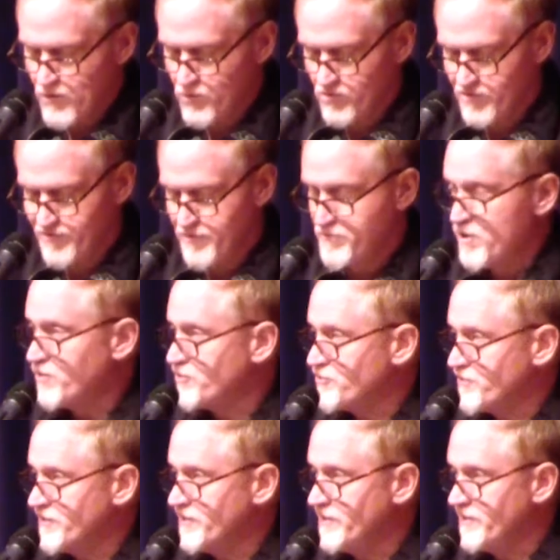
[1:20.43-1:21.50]
out of the
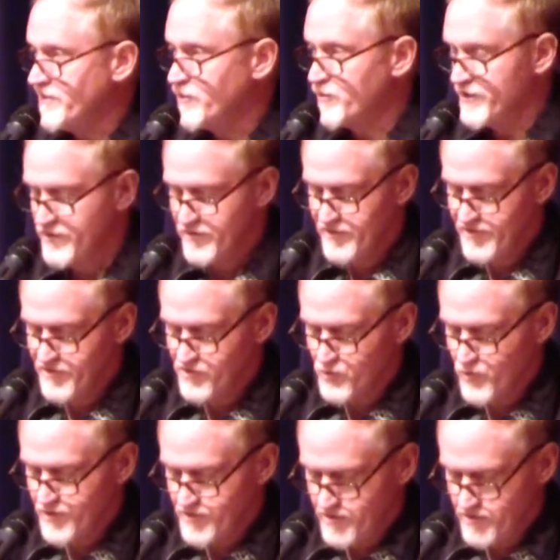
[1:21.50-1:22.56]
poetry he had written in
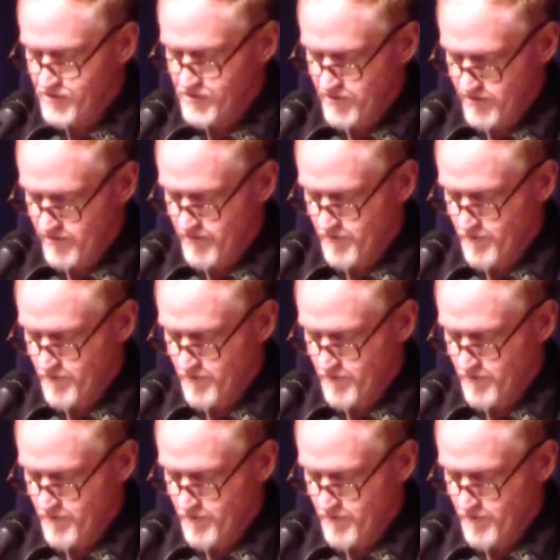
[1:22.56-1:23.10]
his 20s.